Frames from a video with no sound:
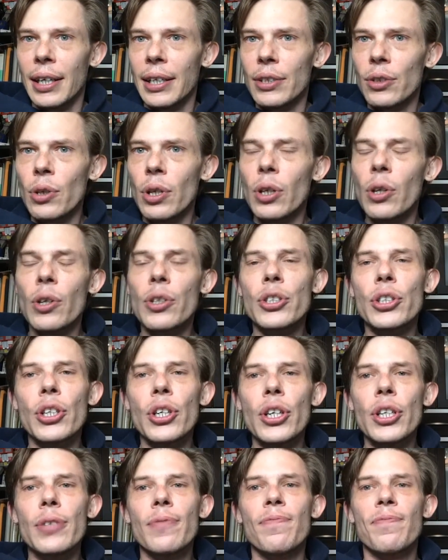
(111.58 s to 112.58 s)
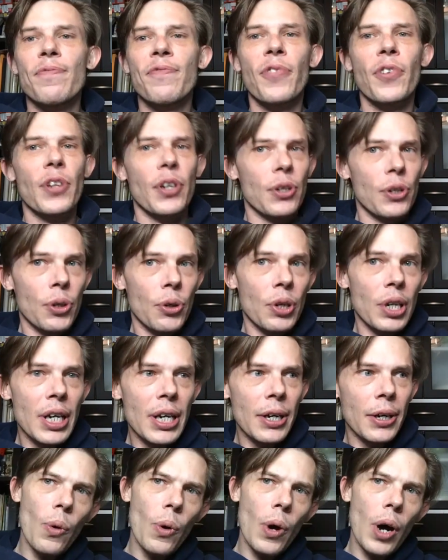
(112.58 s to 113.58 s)
so it looks good for the new
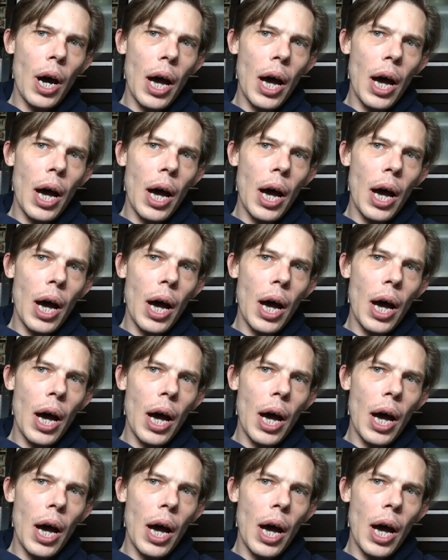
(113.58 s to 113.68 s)
year.